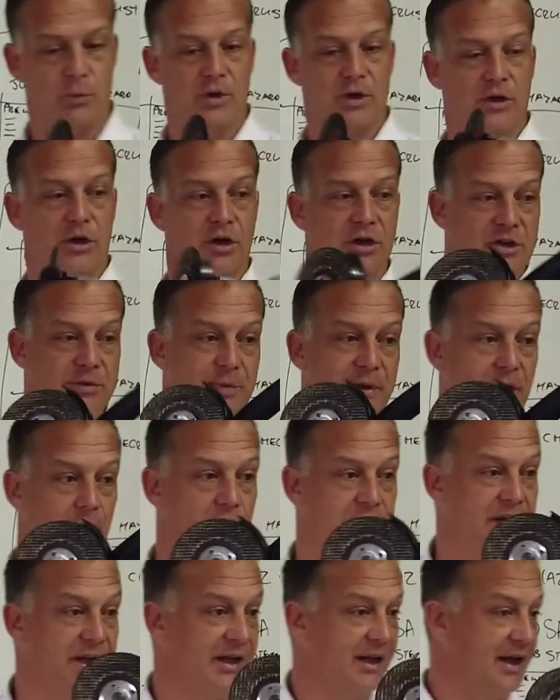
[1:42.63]
we're going to be
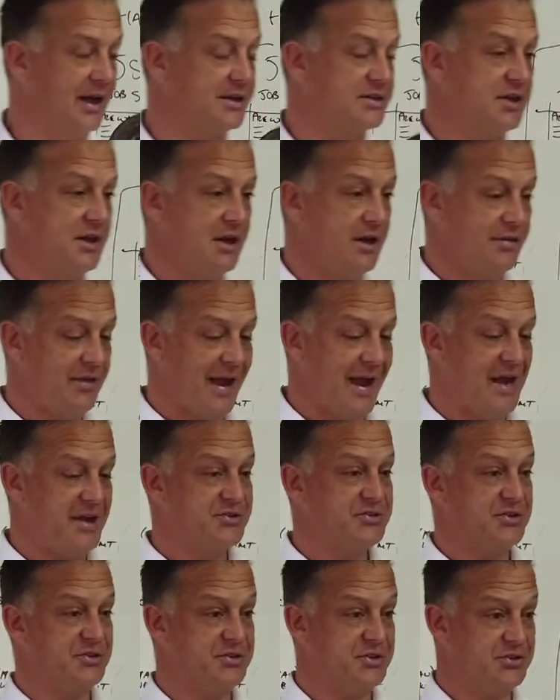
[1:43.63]
looking at the
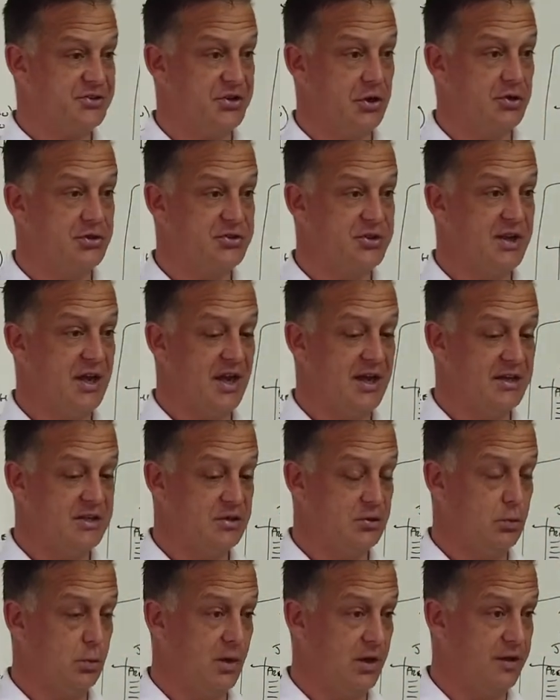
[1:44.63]
hazards
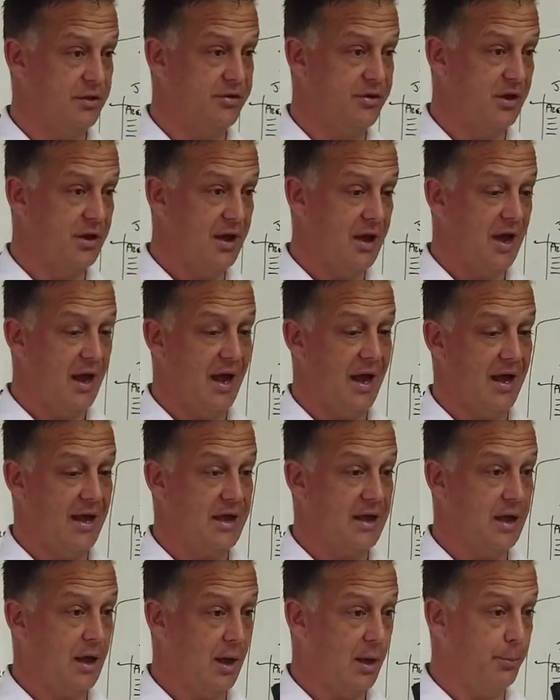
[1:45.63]
associated with
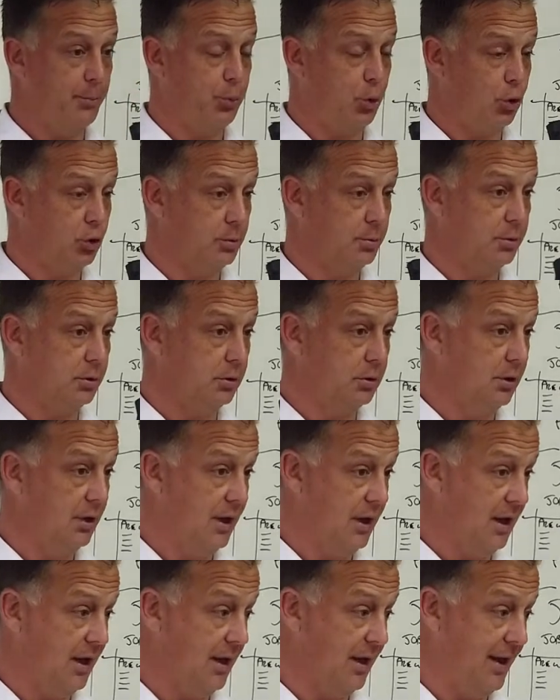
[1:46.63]
a
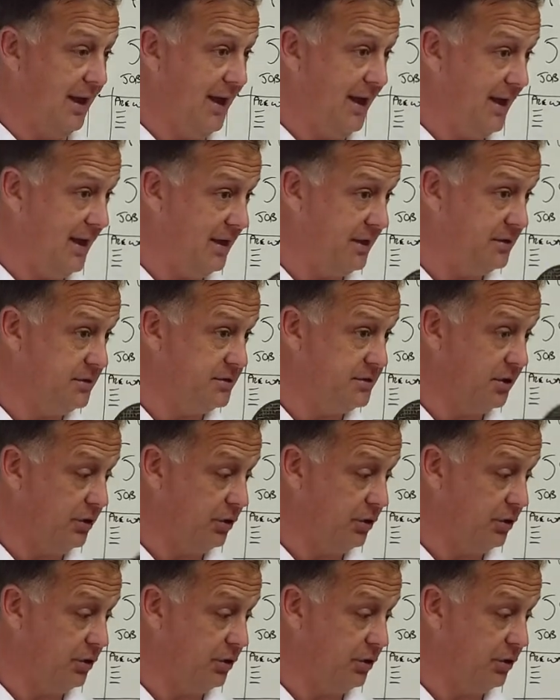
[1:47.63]
portable hand